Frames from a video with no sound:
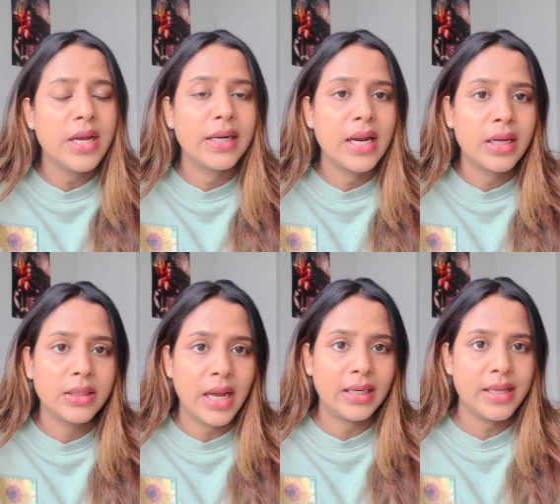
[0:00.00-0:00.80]
conduct
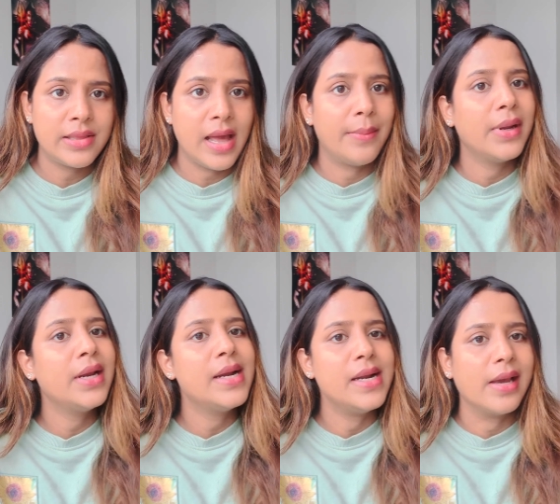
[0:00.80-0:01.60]
that exam in
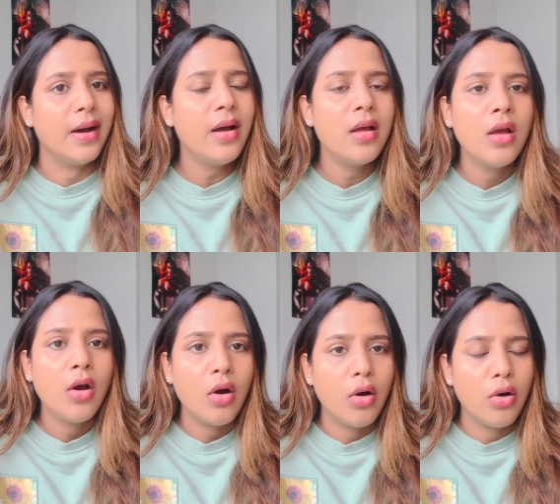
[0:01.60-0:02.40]
India
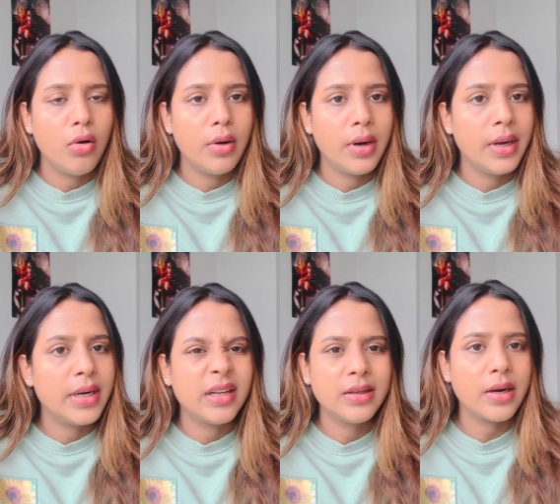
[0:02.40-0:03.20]
or
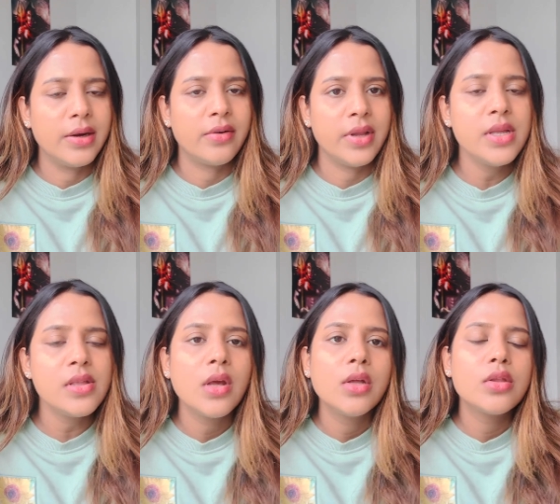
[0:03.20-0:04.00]
in other countries.
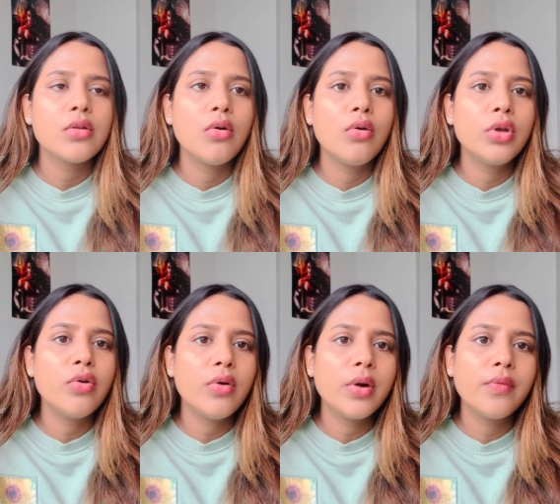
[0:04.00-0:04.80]
So
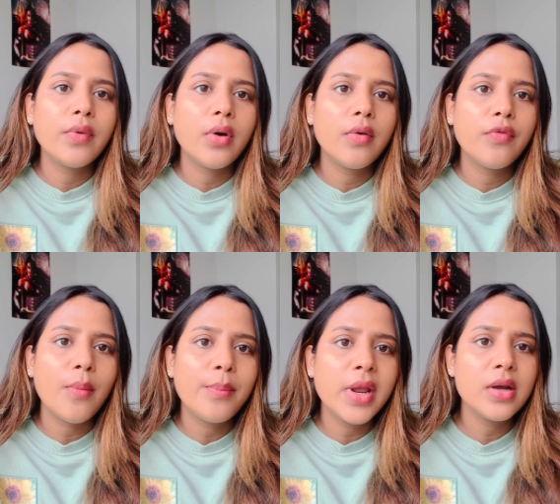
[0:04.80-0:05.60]
you
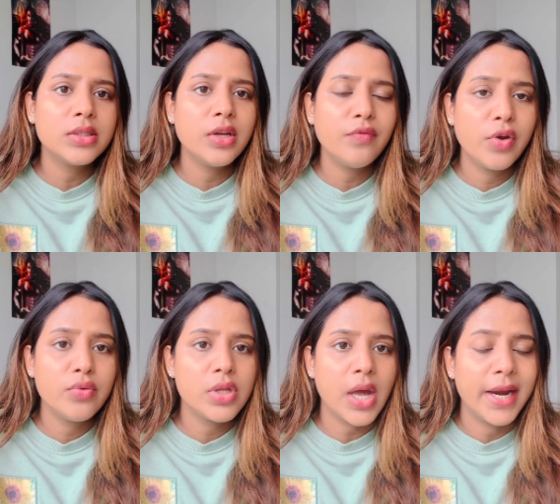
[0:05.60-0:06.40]
from Pearson
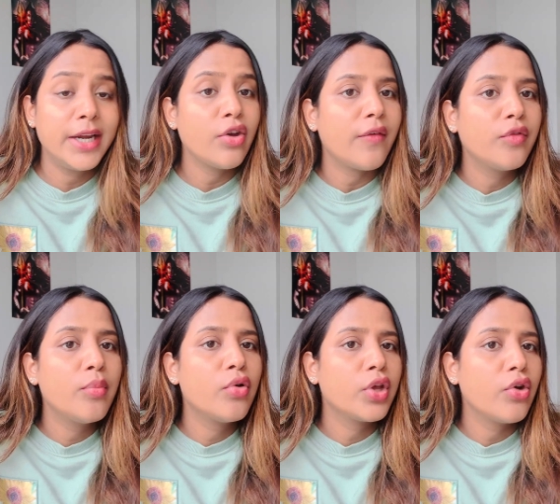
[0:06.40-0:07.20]
VUE site, you have to
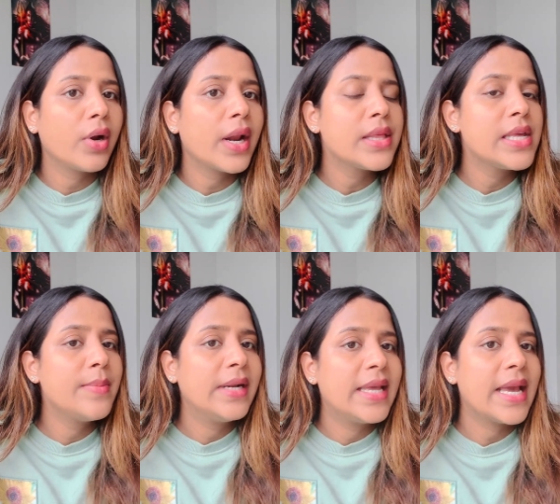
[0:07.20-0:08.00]
book your
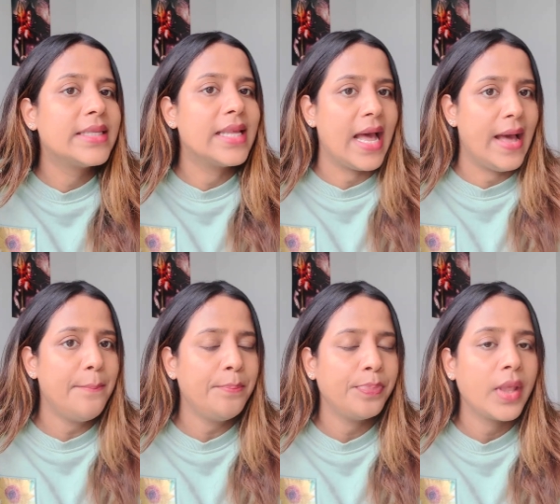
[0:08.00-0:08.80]
CBT exam,